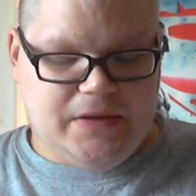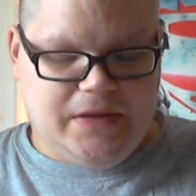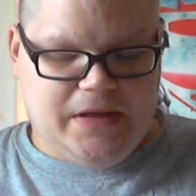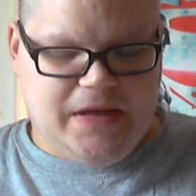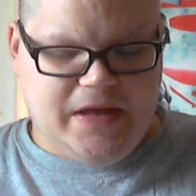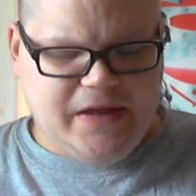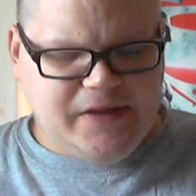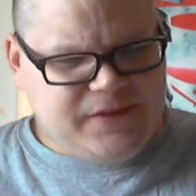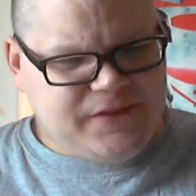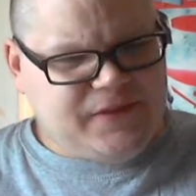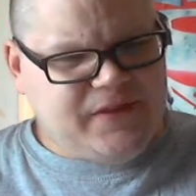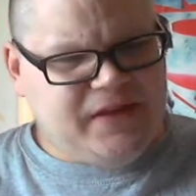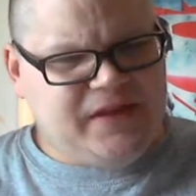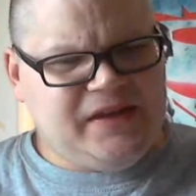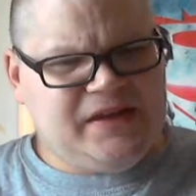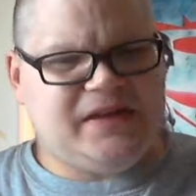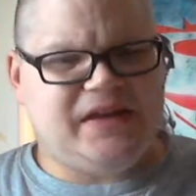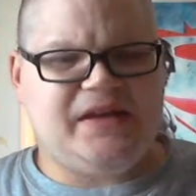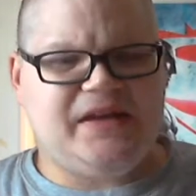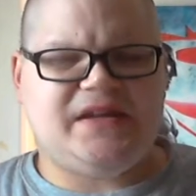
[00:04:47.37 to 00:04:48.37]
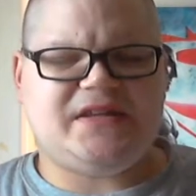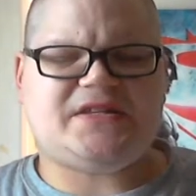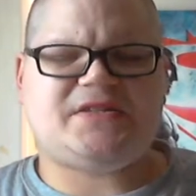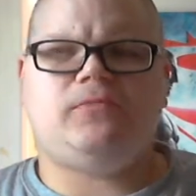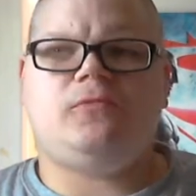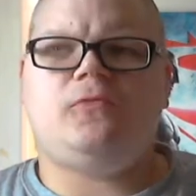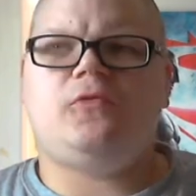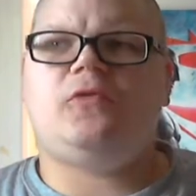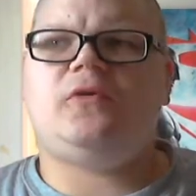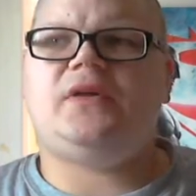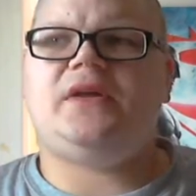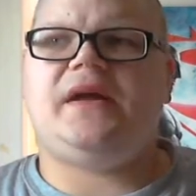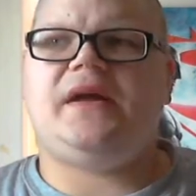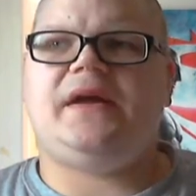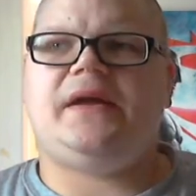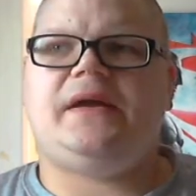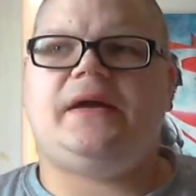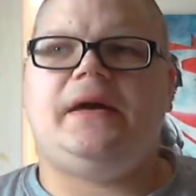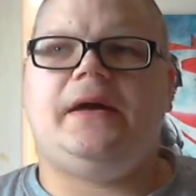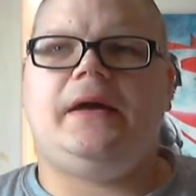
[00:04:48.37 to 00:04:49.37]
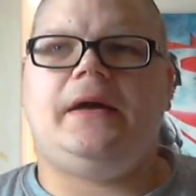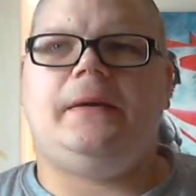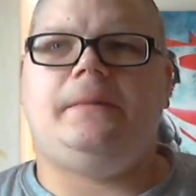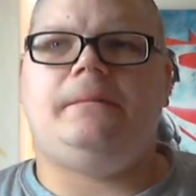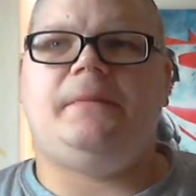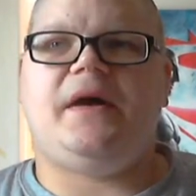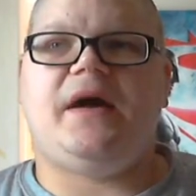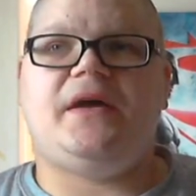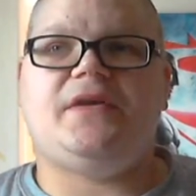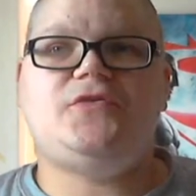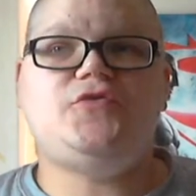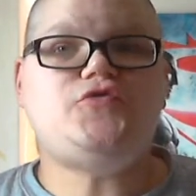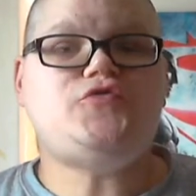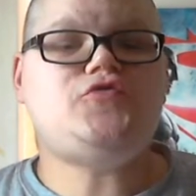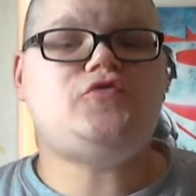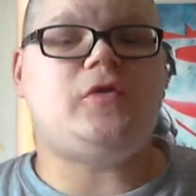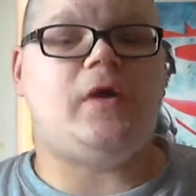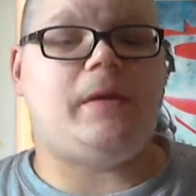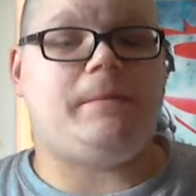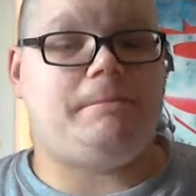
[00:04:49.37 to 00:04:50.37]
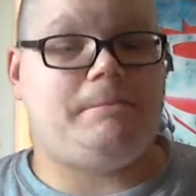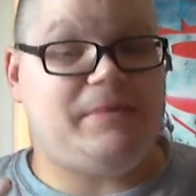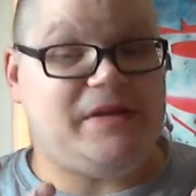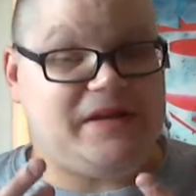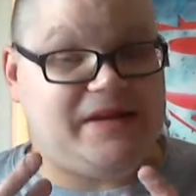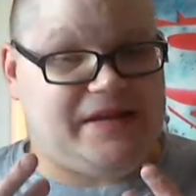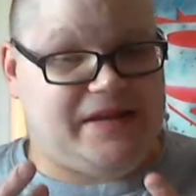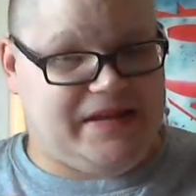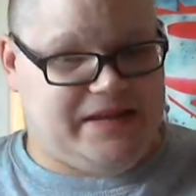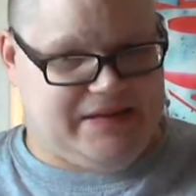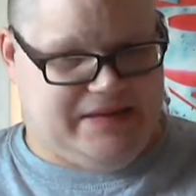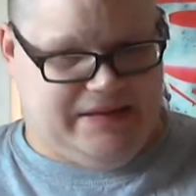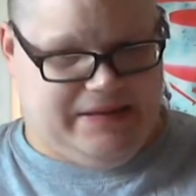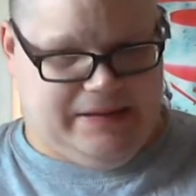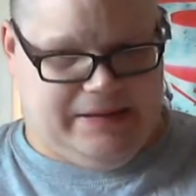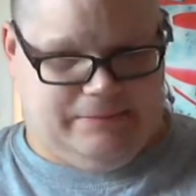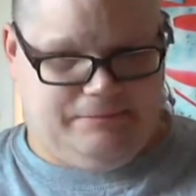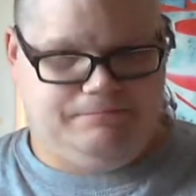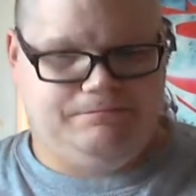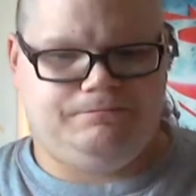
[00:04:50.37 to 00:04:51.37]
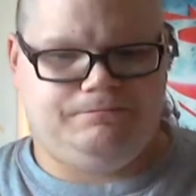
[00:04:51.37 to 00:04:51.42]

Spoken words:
I think it's more like a beginning.